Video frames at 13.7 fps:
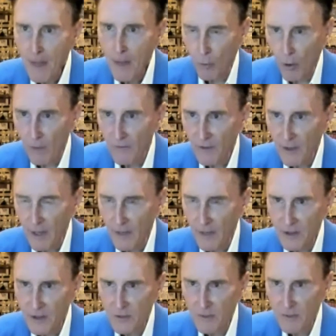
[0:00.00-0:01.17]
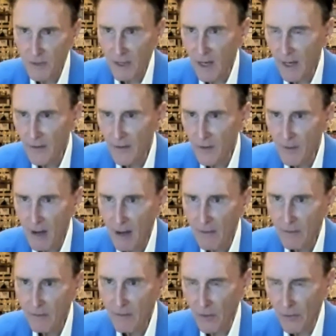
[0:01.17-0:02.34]
More often than not, they just put a gun in their mouth,
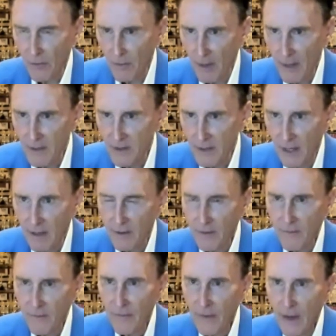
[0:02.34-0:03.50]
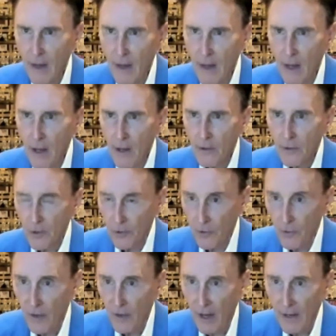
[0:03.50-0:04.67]
blow their brains out. To
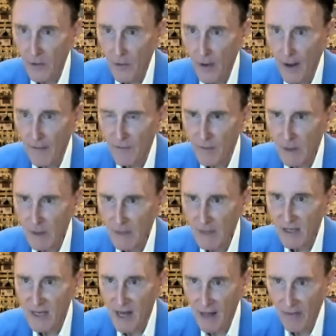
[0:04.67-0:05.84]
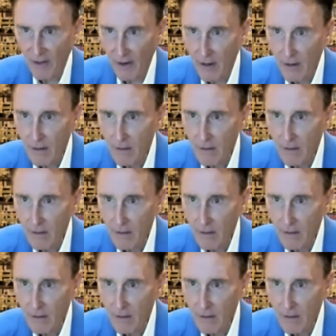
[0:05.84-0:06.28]
do that, you have to believe in nothing.